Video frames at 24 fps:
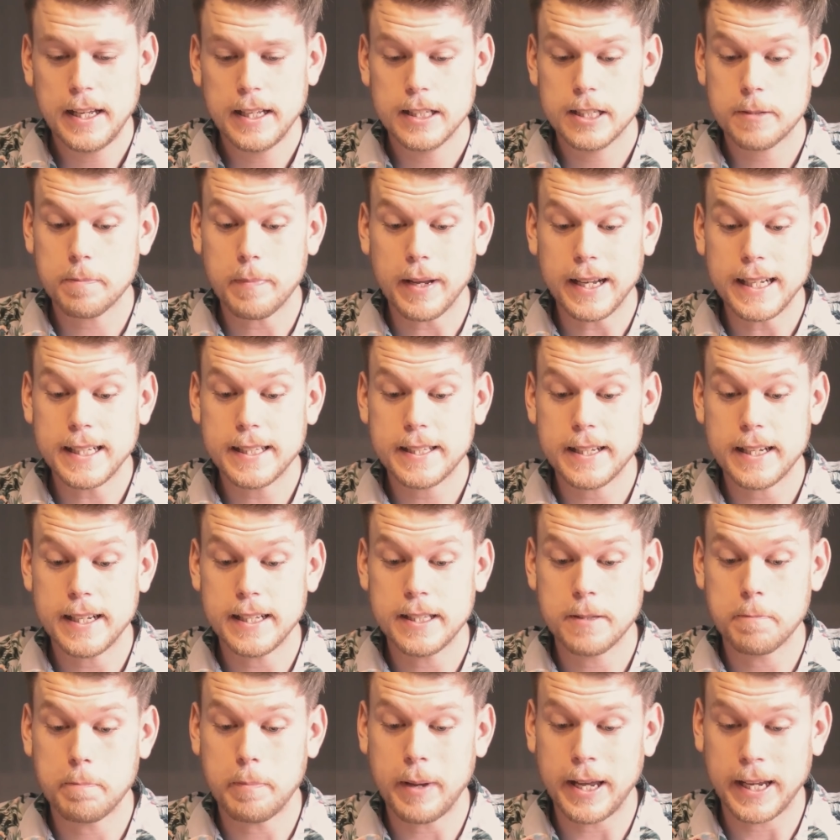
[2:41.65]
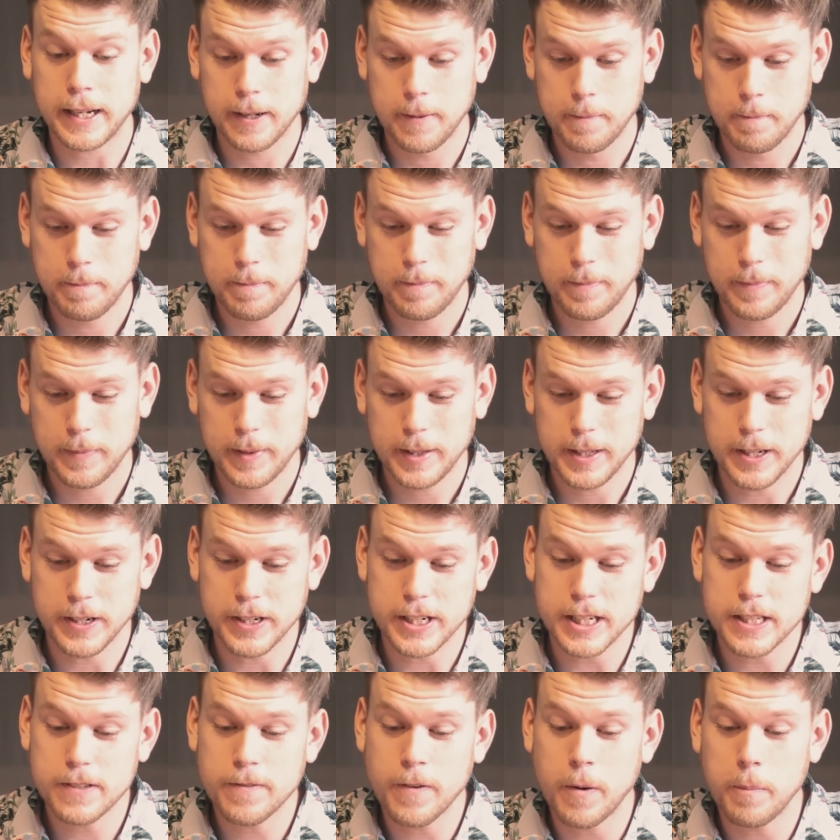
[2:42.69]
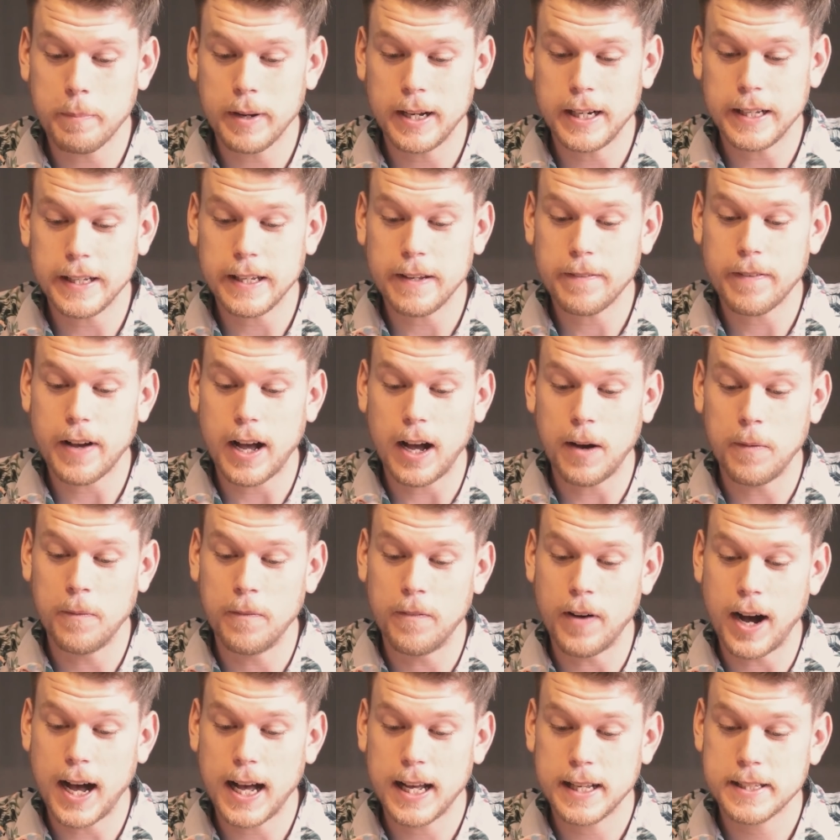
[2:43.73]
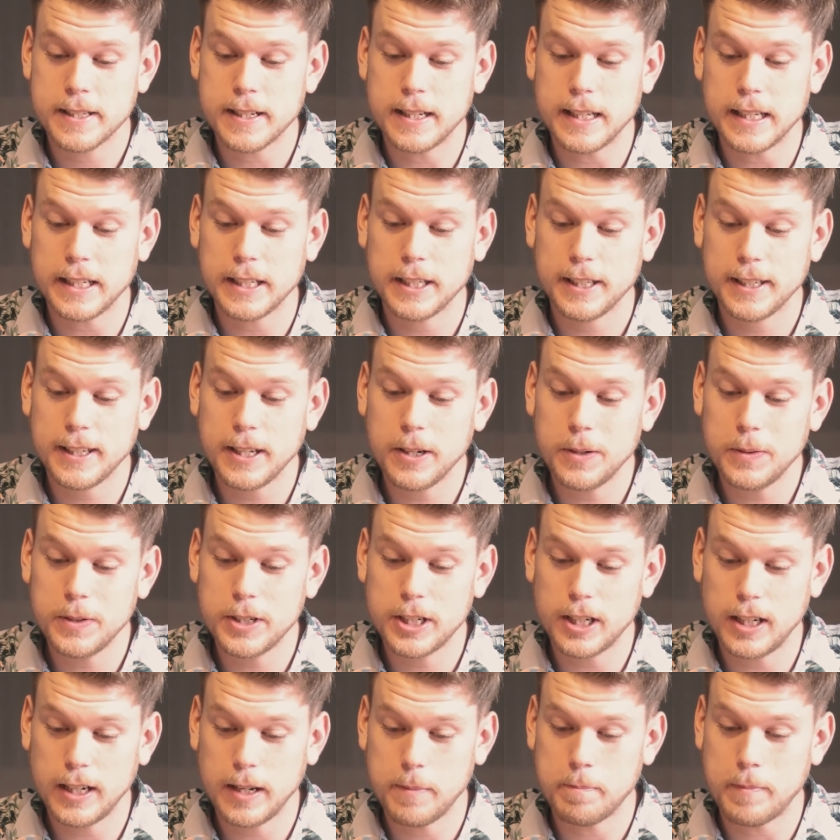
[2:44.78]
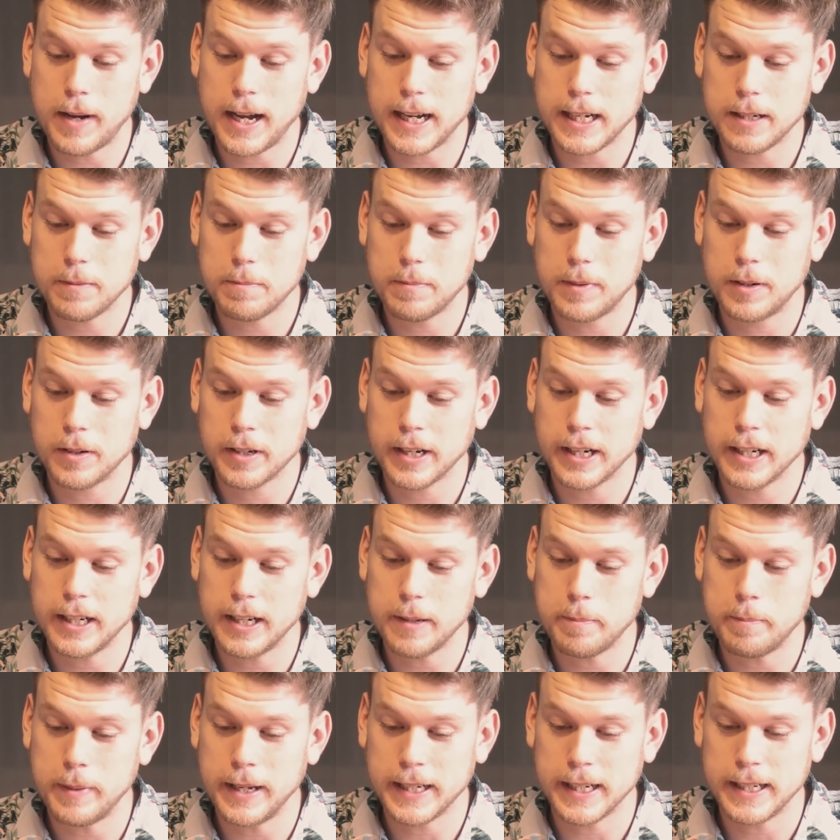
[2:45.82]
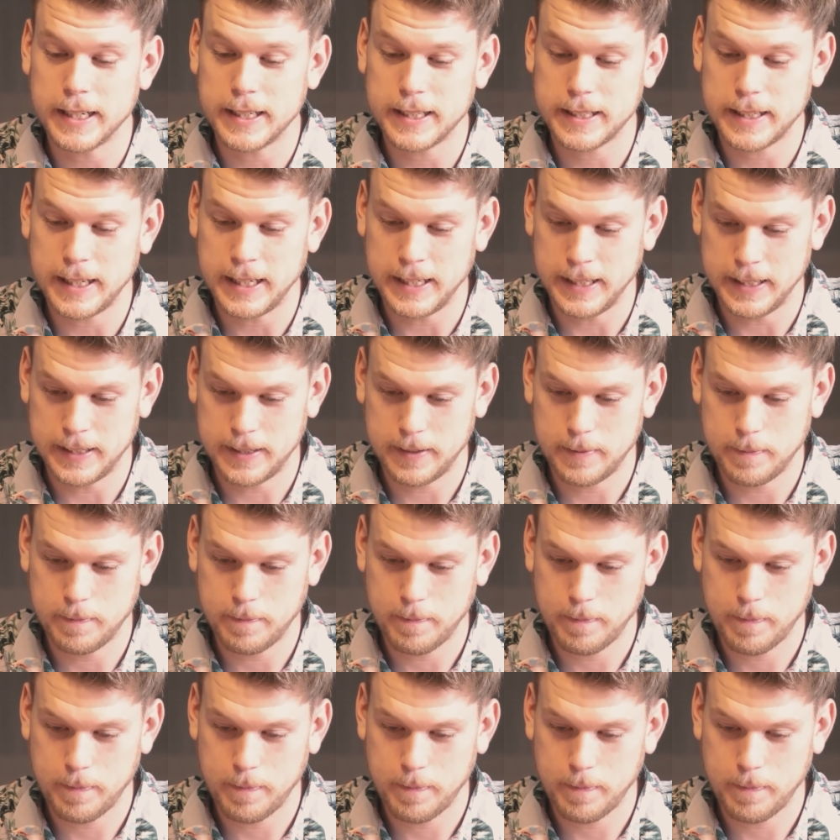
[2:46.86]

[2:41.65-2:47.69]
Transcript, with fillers: Space is big. You just won't believe how vastly, hugely, mind-bogglingly big it is.